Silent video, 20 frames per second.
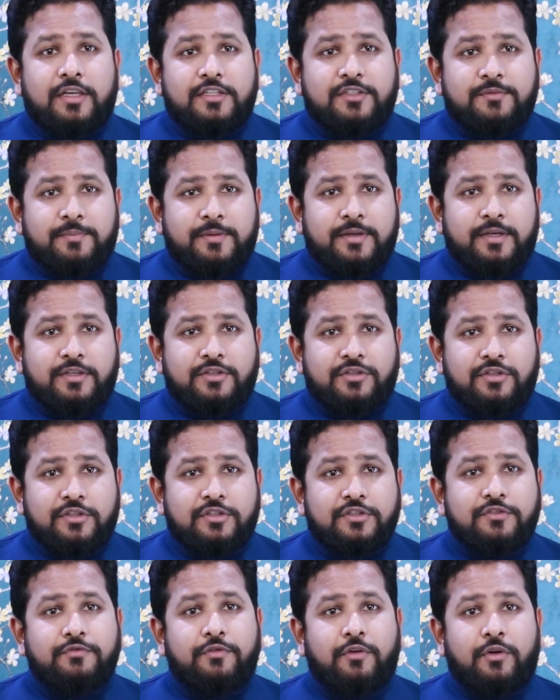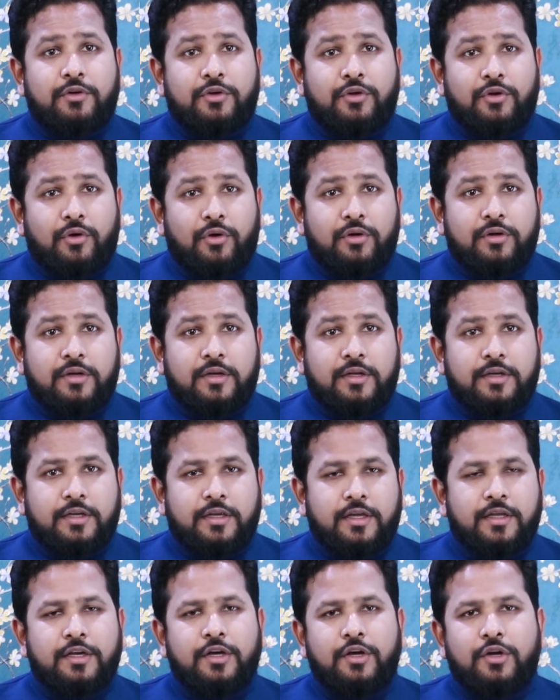aspirations for your
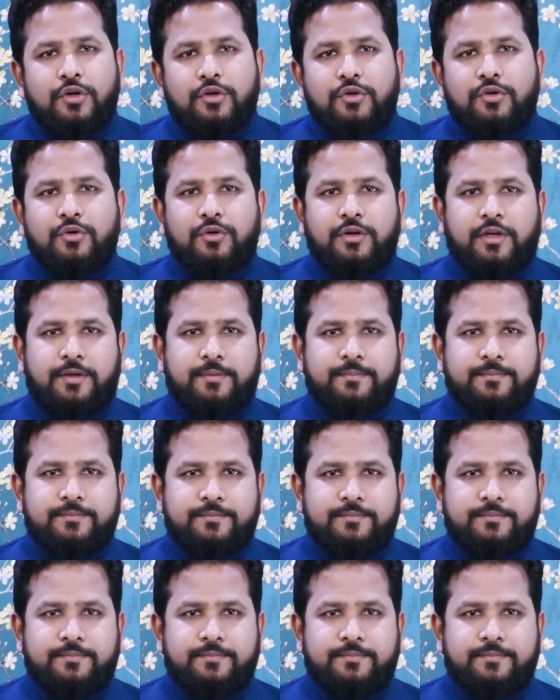career today.